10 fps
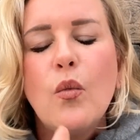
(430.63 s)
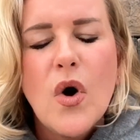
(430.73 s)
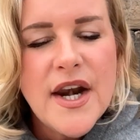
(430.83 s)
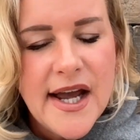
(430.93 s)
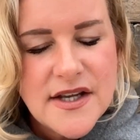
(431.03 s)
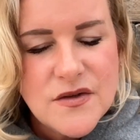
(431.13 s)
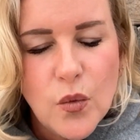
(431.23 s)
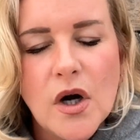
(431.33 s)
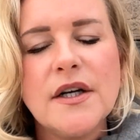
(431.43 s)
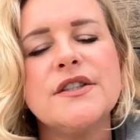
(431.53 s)
what has
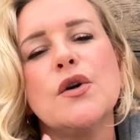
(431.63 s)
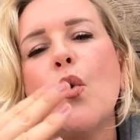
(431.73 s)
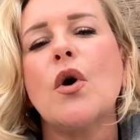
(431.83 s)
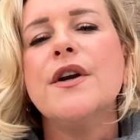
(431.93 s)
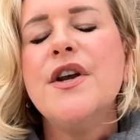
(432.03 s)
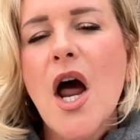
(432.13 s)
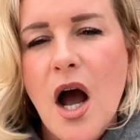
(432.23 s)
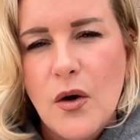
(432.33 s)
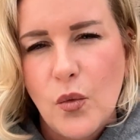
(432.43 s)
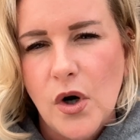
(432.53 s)
worked or
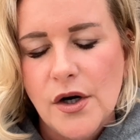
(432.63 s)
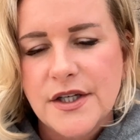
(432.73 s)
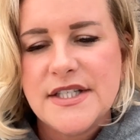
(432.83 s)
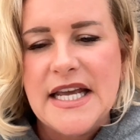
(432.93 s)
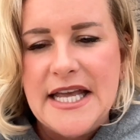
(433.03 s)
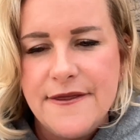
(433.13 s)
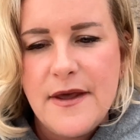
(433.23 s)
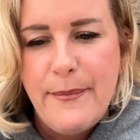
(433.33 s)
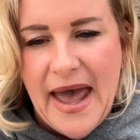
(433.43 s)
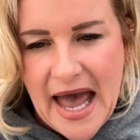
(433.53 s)
not worked in
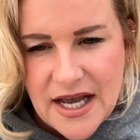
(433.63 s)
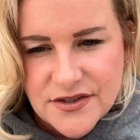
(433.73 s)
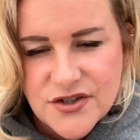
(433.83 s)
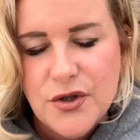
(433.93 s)
the past.